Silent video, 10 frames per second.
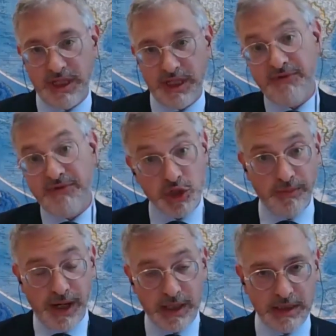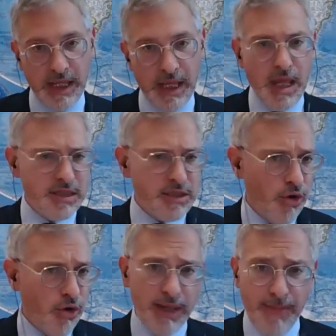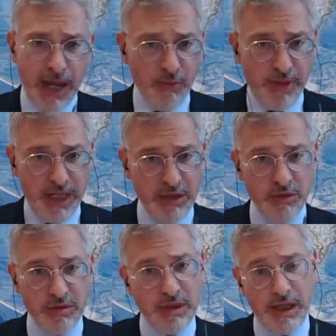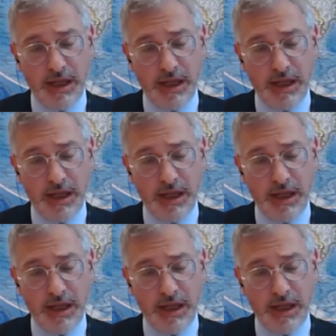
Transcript: aviation part. So in my opinion,